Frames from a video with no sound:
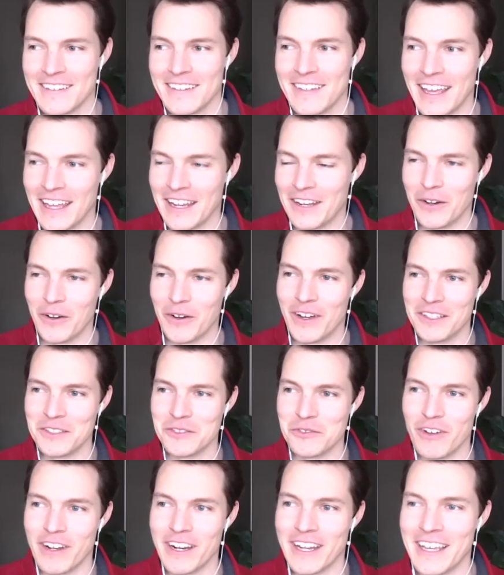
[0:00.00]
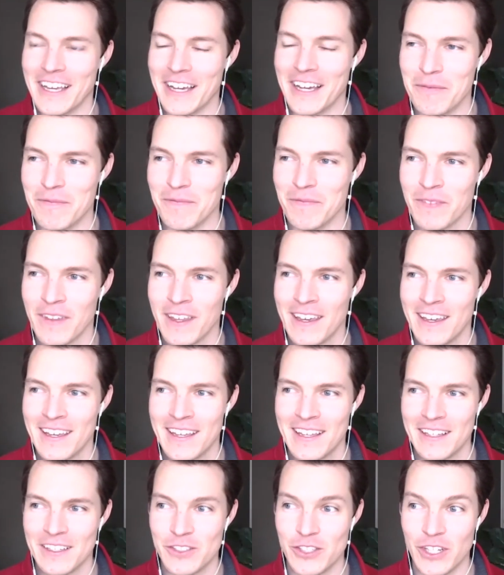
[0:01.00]
No, it's funny.
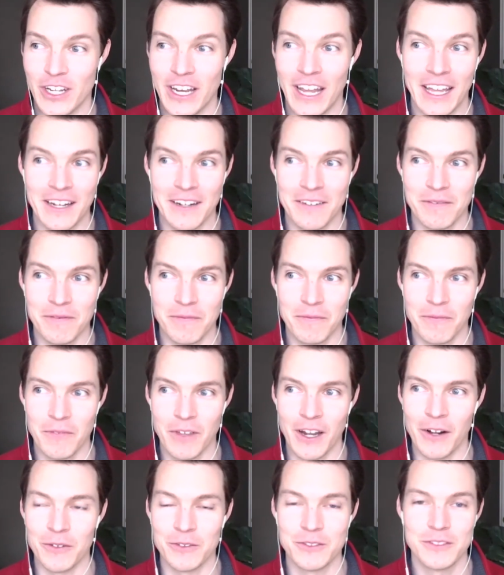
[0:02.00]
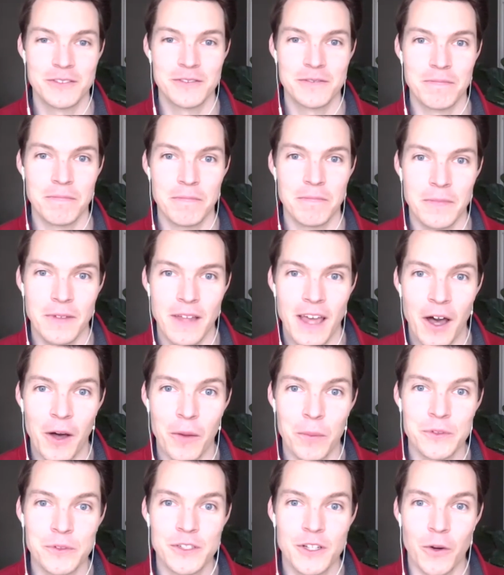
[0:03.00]
Jeanette,
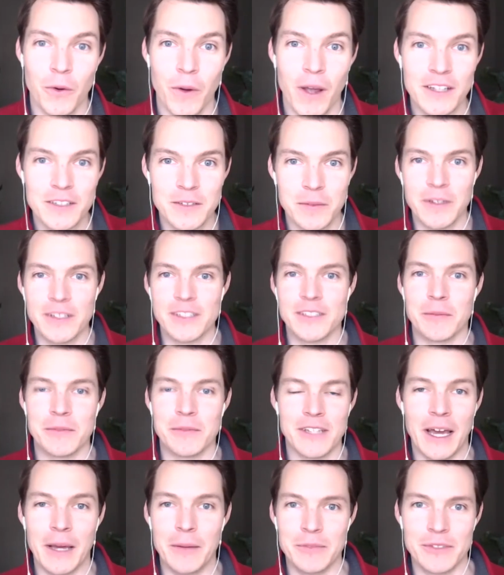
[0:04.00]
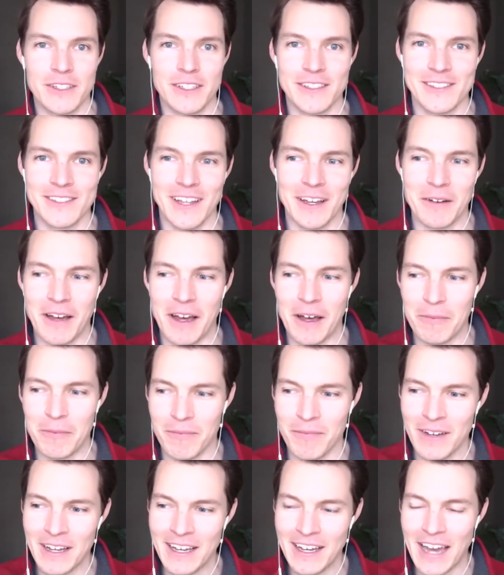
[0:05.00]
helps correct me sometimes, because
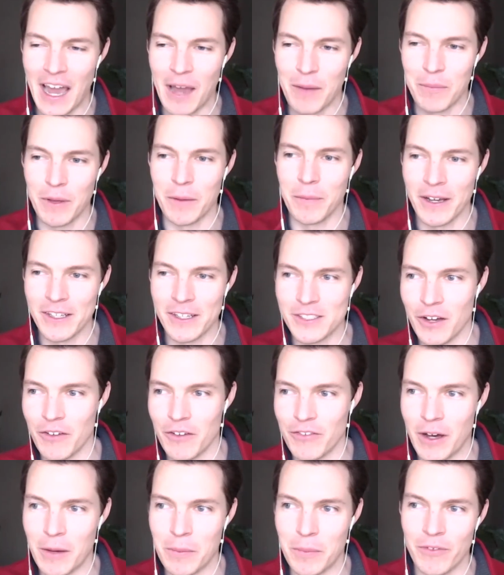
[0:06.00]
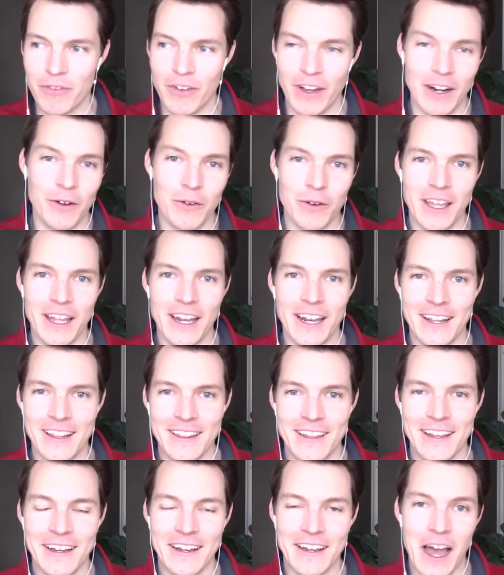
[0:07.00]
I beat myself up if I don't get
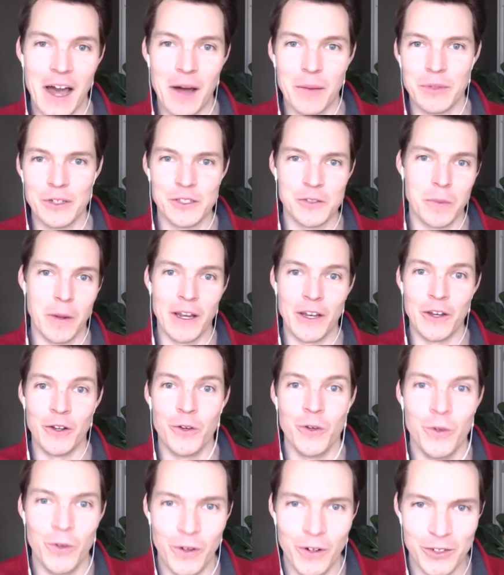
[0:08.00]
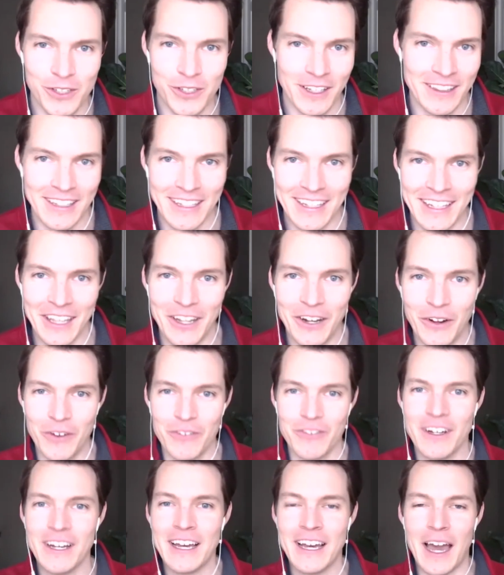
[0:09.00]
anything accomplished by noon or something.
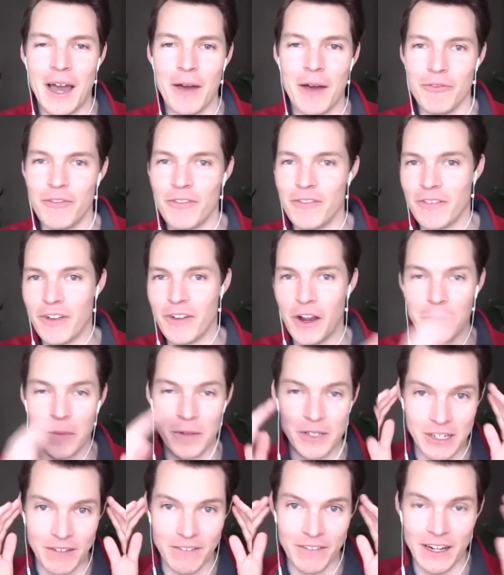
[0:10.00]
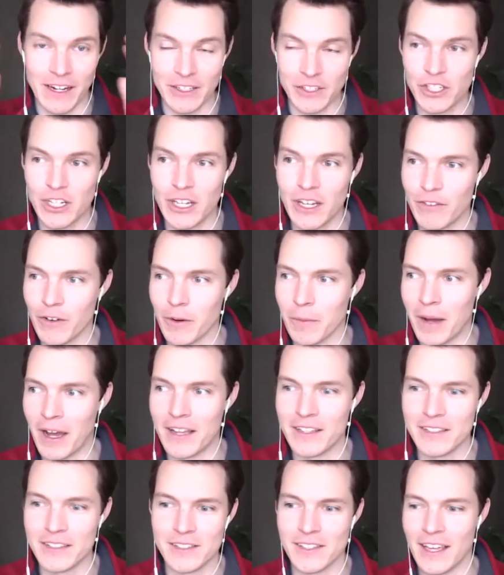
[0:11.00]
I'm very much have that achiever
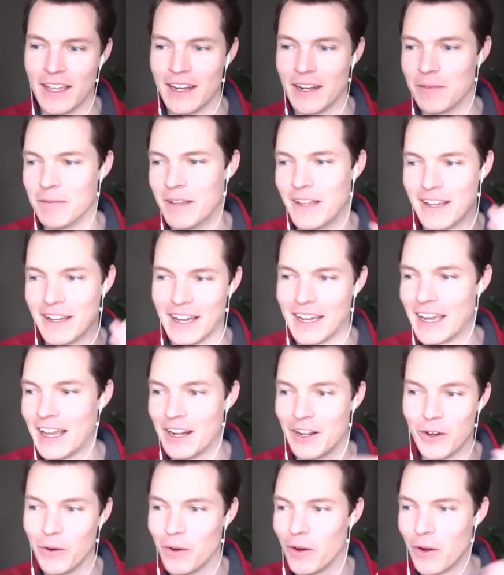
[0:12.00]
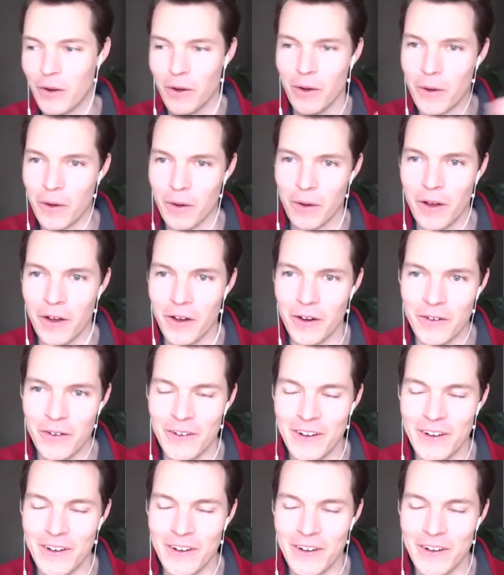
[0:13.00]
mindset, and I'm like, I gotta go, go, go, go, go,